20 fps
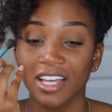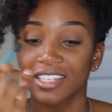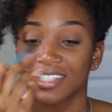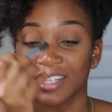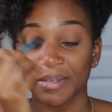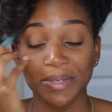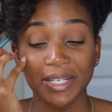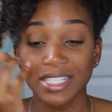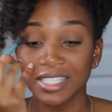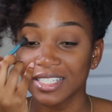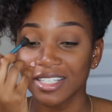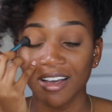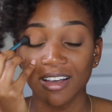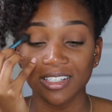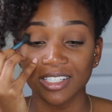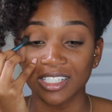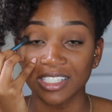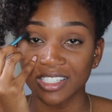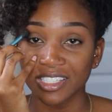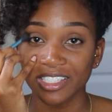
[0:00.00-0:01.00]
Somebody's
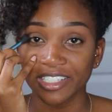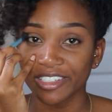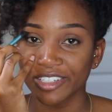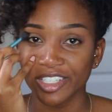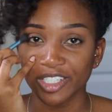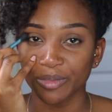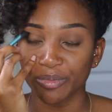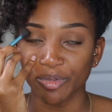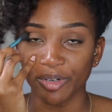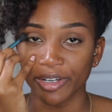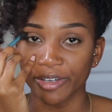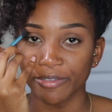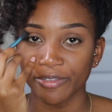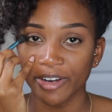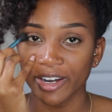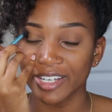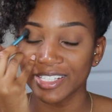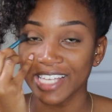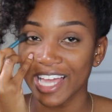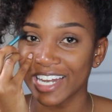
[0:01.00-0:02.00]
got some serious brain
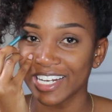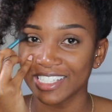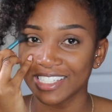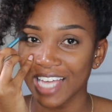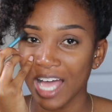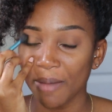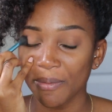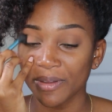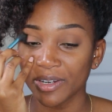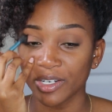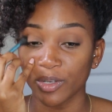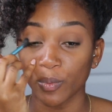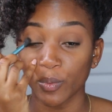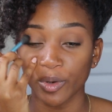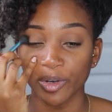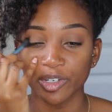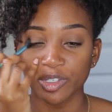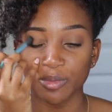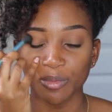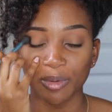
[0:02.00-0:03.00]
farts and it's happened in
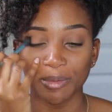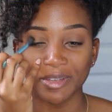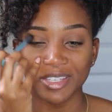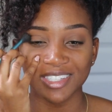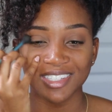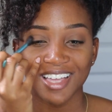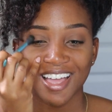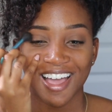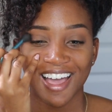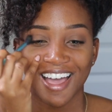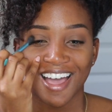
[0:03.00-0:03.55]
worse moments.